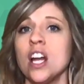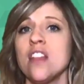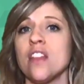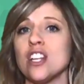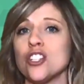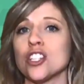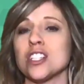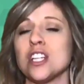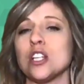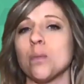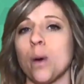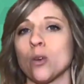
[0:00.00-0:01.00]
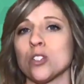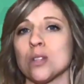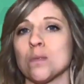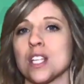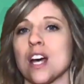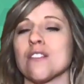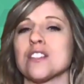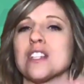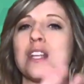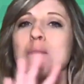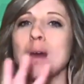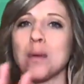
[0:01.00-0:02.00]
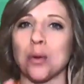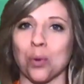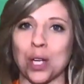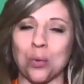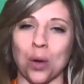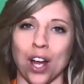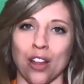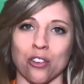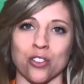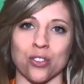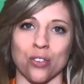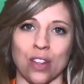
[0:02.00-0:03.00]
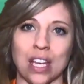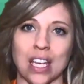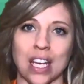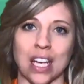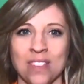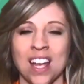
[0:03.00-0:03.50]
They just need to post themselves and then maybe read what others are thinking.